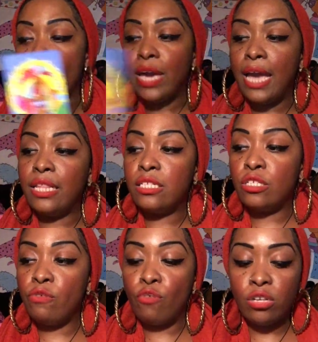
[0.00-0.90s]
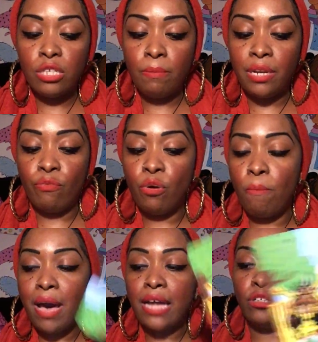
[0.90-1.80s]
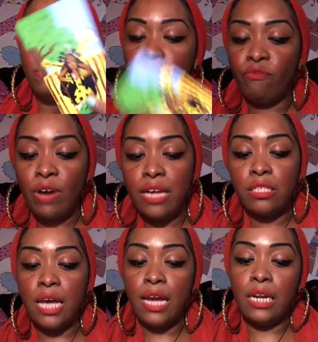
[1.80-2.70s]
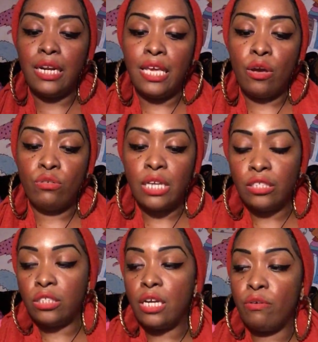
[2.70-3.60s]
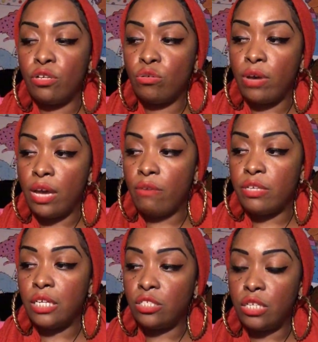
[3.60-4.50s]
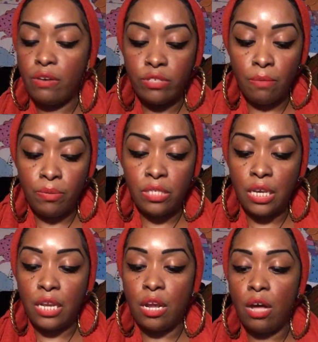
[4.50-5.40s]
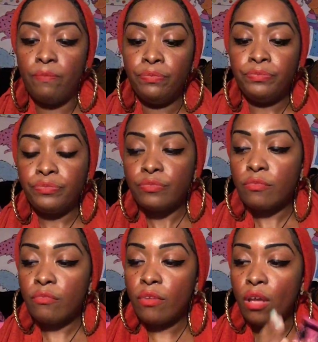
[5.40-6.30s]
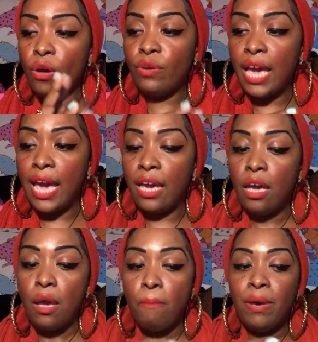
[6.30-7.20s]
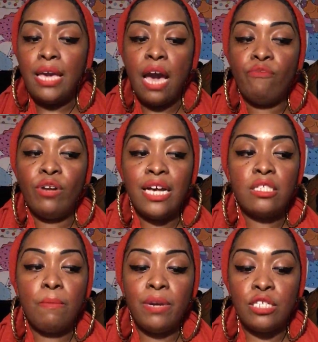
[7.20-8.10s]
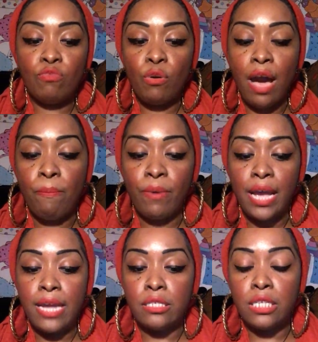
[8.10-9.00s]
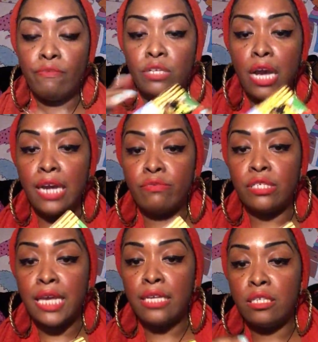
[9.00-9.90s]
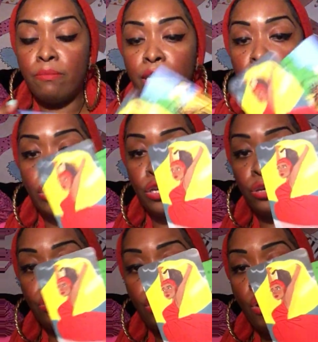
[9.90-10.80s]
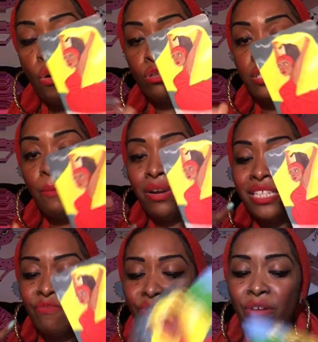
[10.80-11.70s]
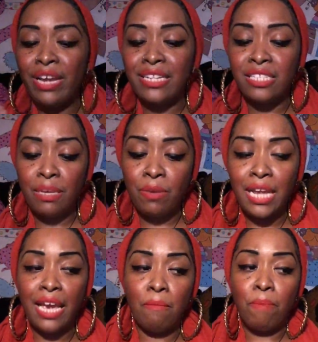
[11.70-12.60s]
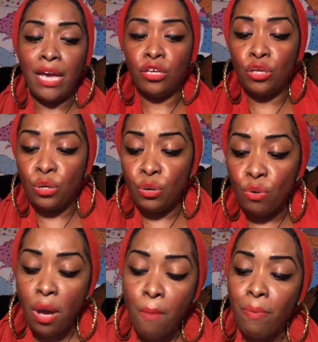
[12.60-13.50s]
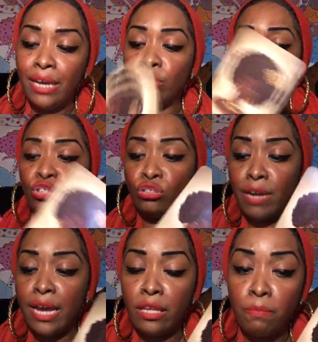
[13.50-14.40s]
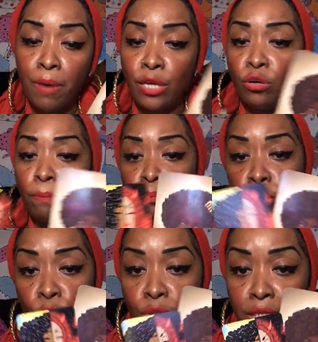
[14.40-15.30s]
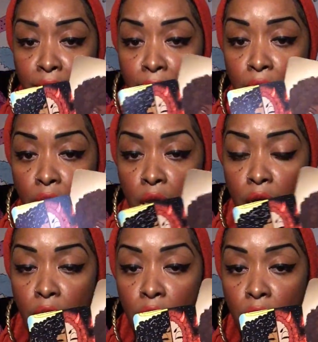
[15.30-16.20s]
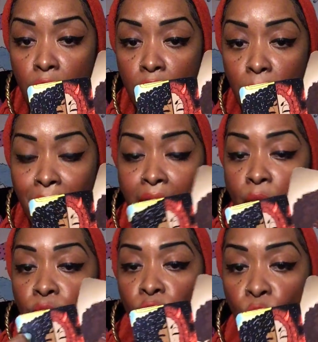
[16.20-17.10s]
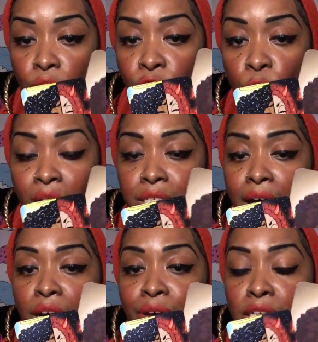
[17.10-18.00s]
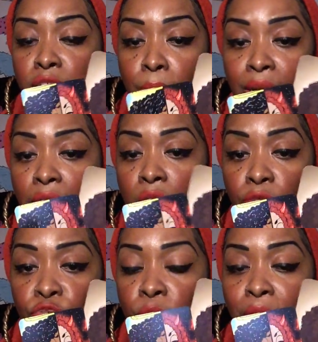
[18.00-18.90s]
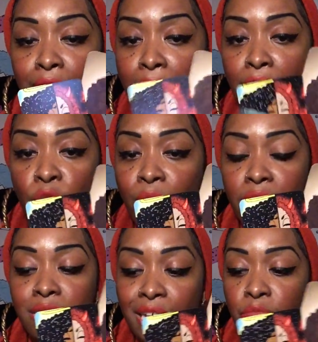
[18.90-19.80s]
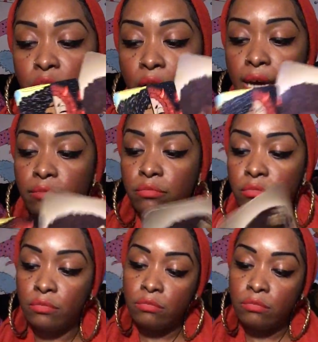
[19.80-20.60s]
Okay, and you've got somebody real mad. Could be a fire sign, Leo, Sagittarius, or Aries, Sagittarius in particular. Okay, but yeah, I feel like somebody's real apprehensive to kind of say something to you, or someone is very intimidated by you, by your strength, by your beauty, by how alluring you are. It's kind of like somebody loves you, but they hate you at the same time.